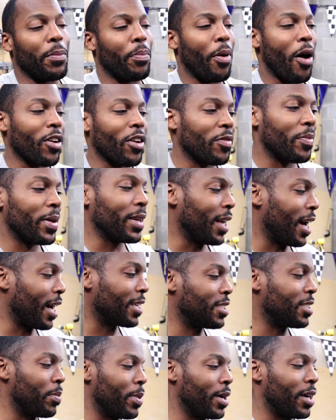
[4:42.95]
Like, part of me
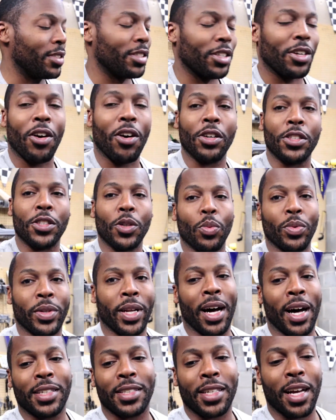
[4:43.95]
likes it because the car is so
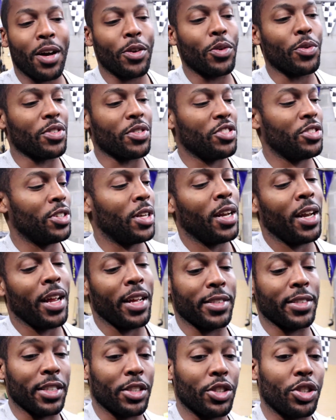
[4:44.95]
docile. You can sit in it.
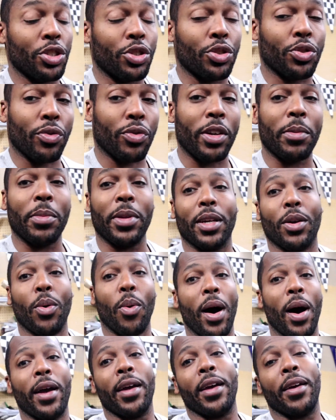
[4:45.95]
It's extremely
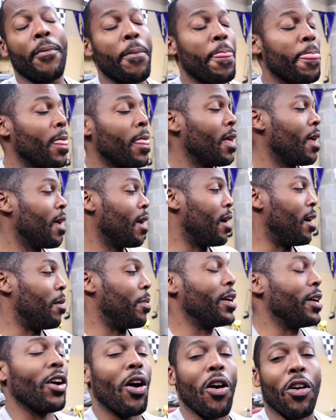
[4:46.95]
quiet.
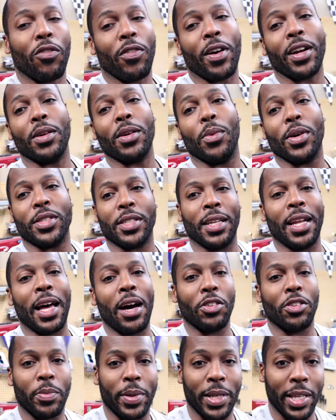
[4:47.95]
It already wasn't
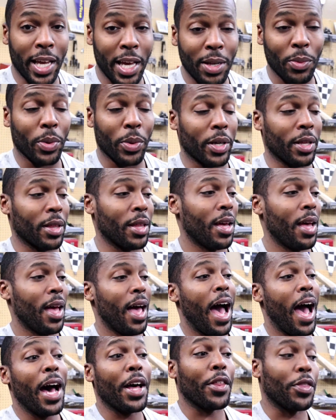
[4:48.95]
loud to begin with,
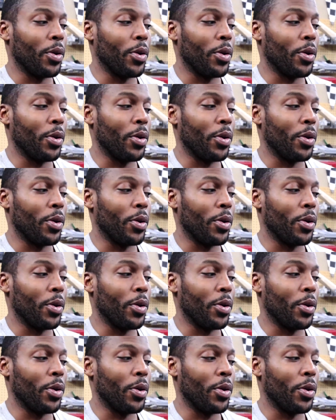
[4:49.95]
I